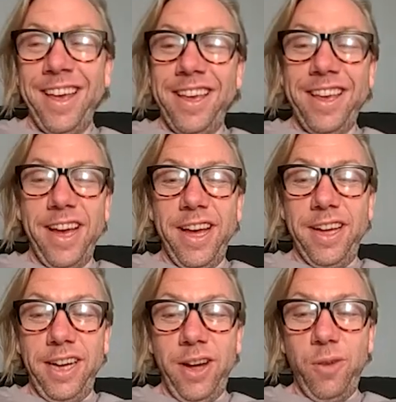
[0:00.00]

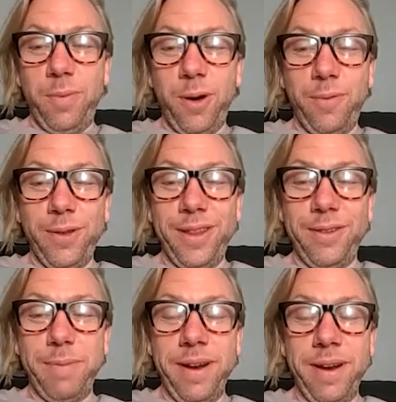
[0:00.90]
Yeah, hopefully
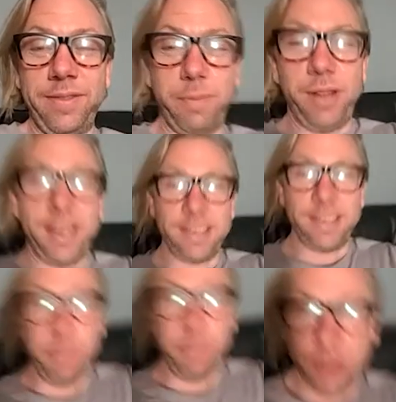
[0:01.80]
there's been enough supplies to
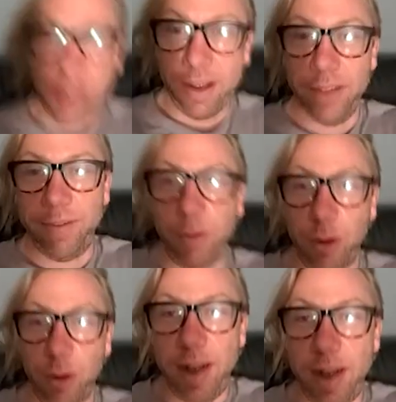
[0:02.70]
keep you alive. Leftover
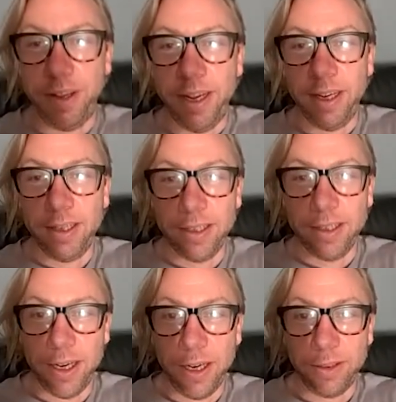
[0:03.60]
crafty,
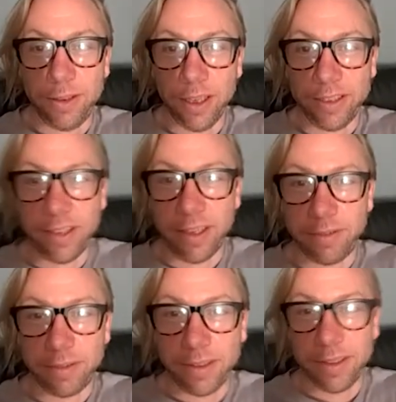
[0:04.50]
all that stuff.
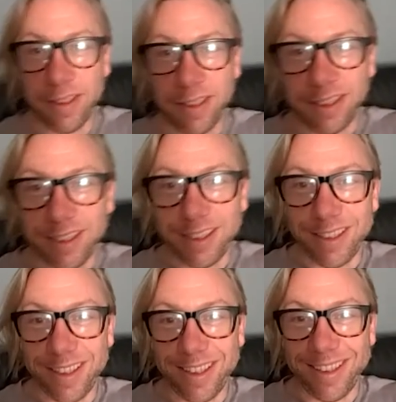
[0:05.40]
Red Bull goes a long
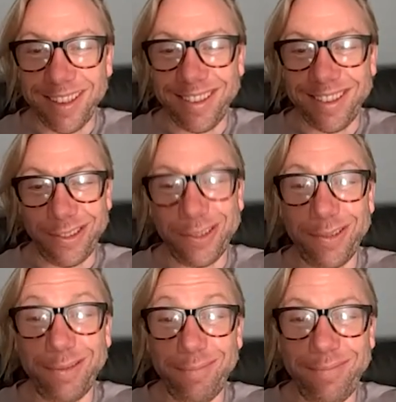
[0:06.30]
way, Sugar,
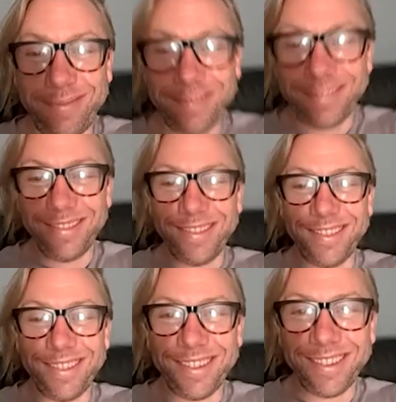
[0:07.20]
it's like those
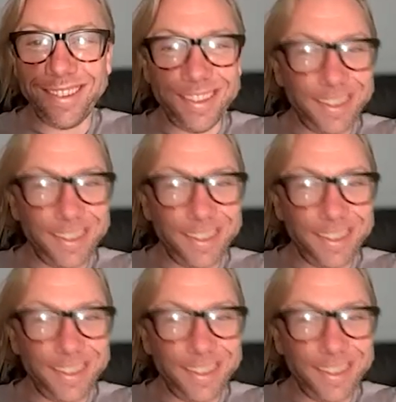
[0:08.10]
the elves from